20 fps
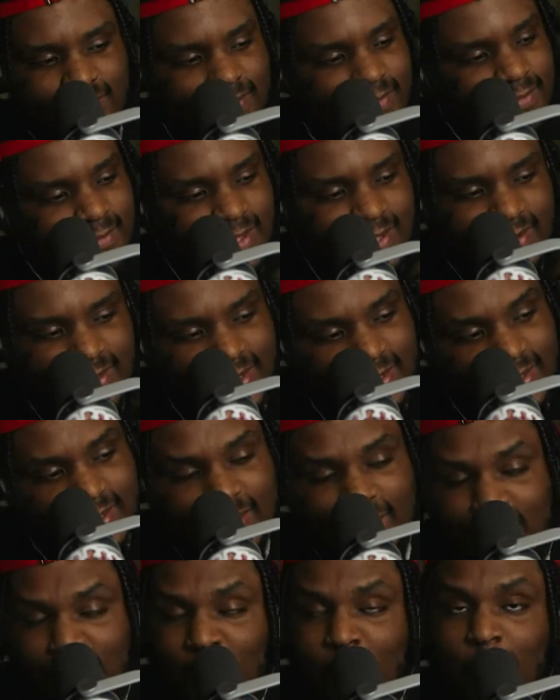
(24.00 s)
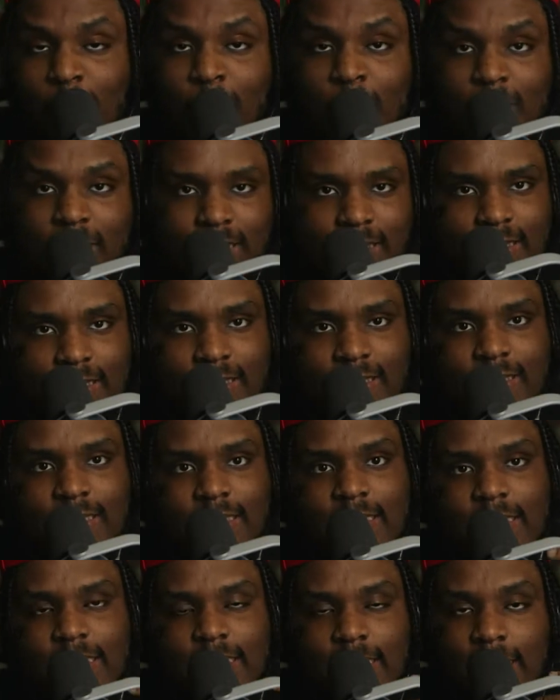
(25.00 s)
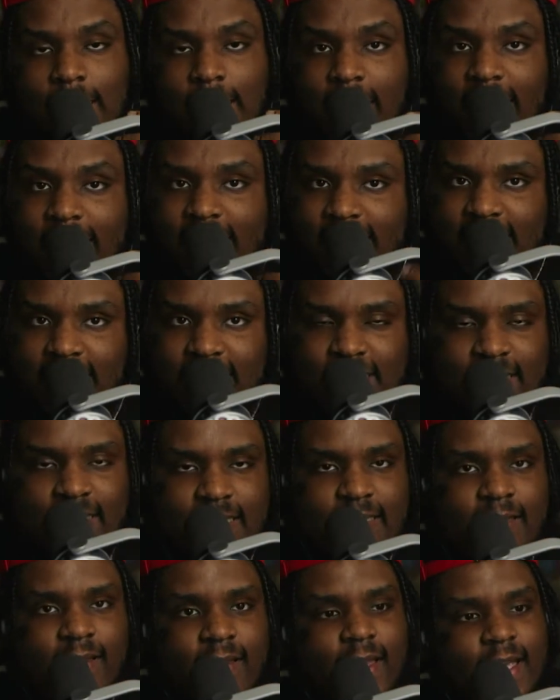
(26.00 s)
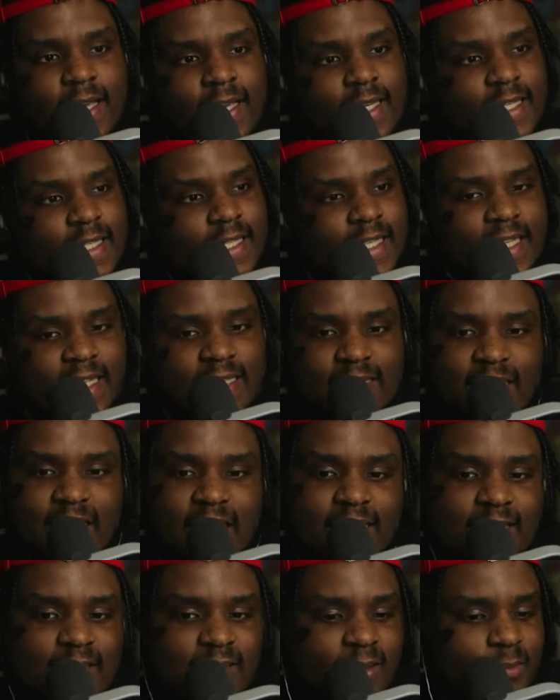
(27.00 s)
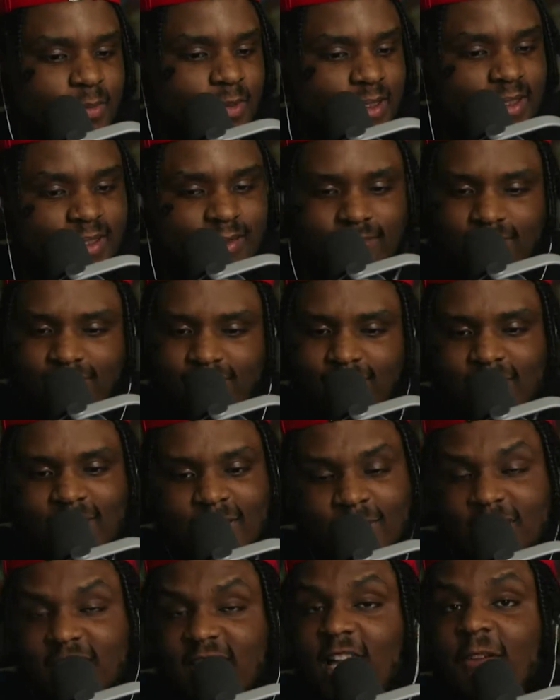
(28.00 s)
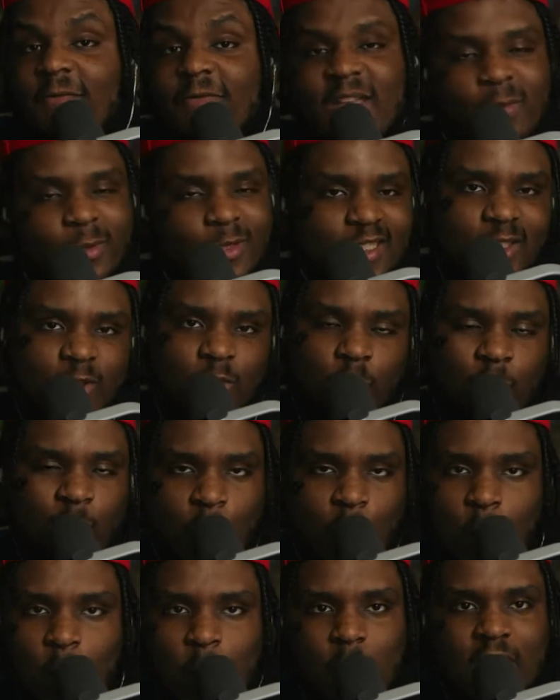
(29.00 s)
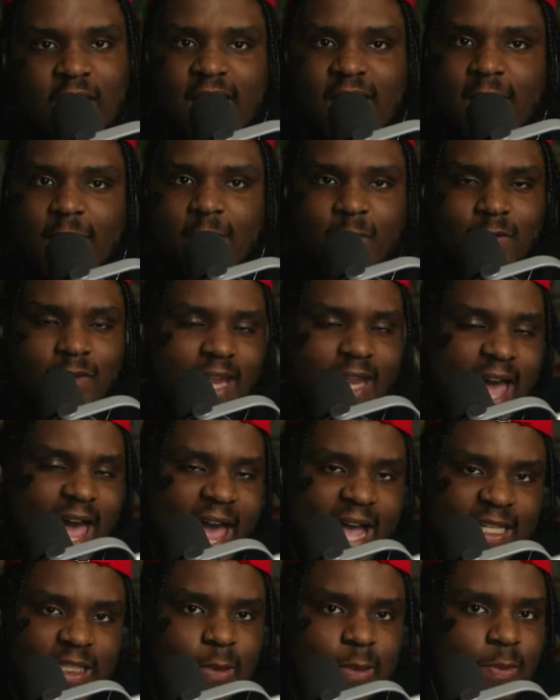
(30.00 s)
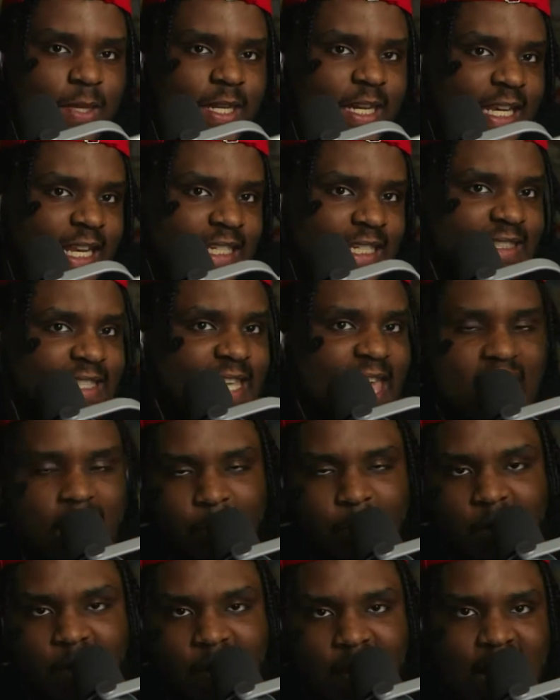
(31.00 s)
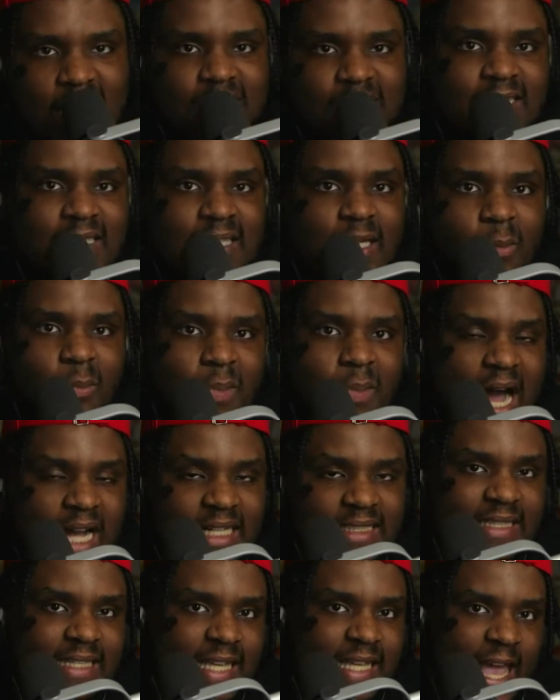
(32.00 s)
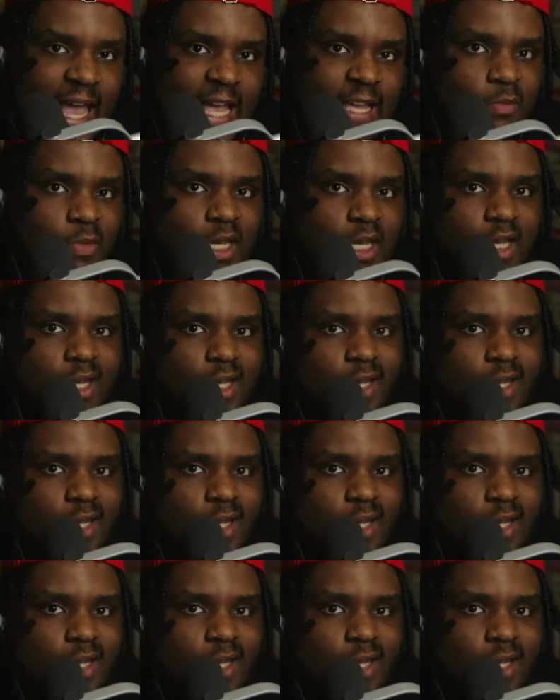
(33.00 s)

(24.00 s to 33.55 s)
it's just really lazy. It's like some stuff that was just thrown together last minute. Let's capitalize. Let's get a boxing game in